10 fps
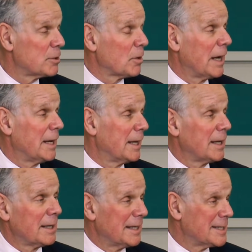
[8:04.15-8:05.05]

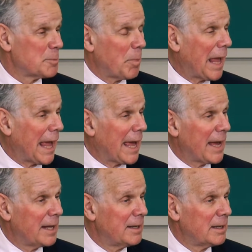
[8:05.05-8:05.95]
trading is
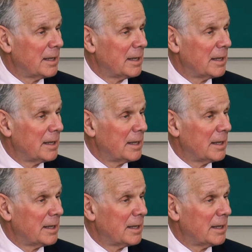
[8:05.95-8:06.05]
bad,